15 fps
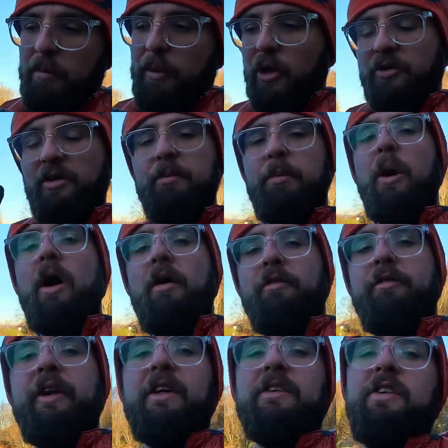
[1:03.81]
the most important
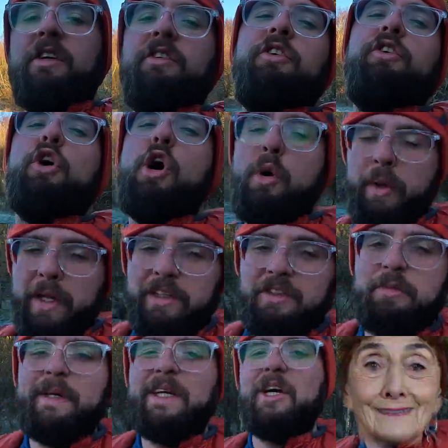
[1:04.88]
things is you don't want it
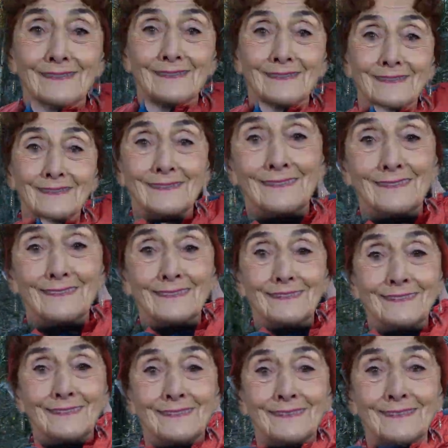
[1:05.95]
to be cotton.
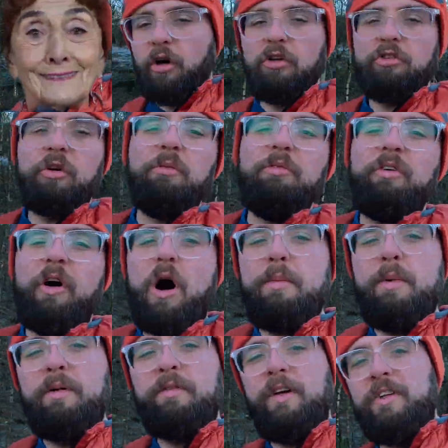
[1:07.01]
So some
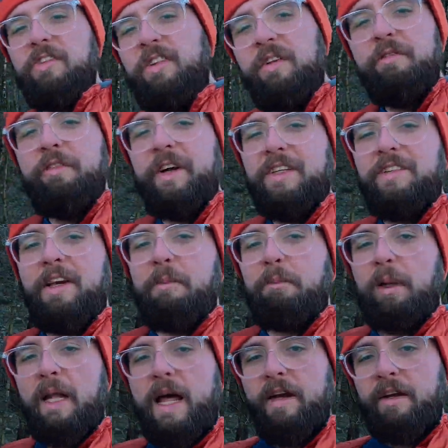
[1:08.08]
form of synthetic
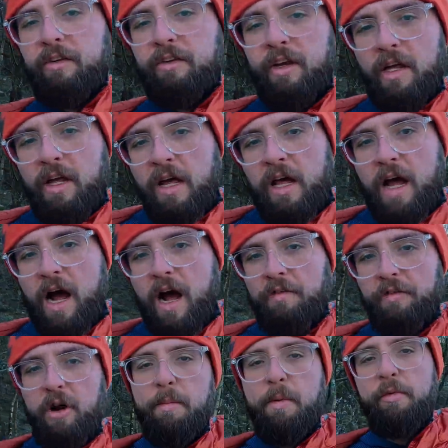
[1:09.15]
blend,
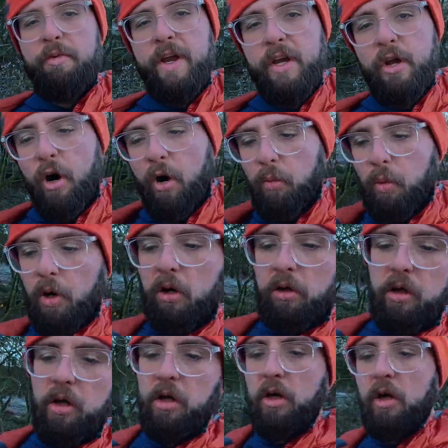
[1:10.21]
either a merino wool
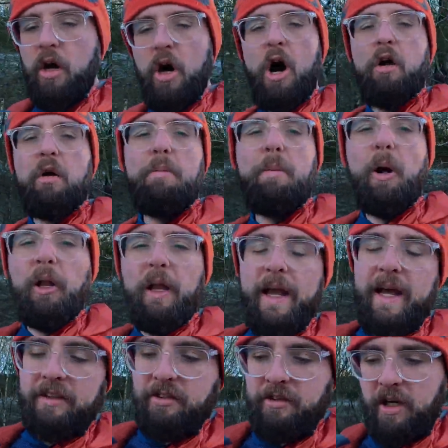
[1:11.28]
or a
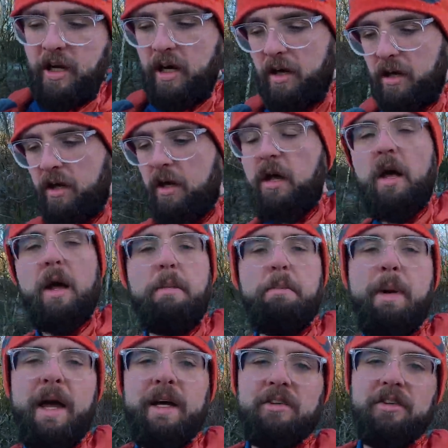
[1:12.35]
polyester
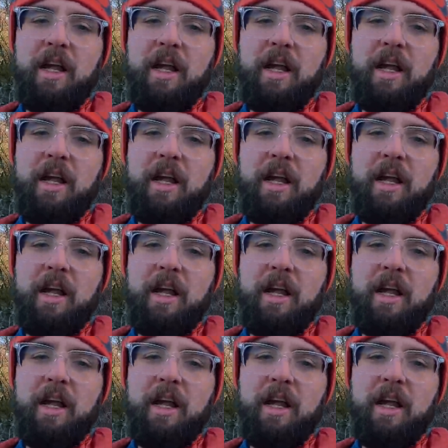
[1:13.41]
base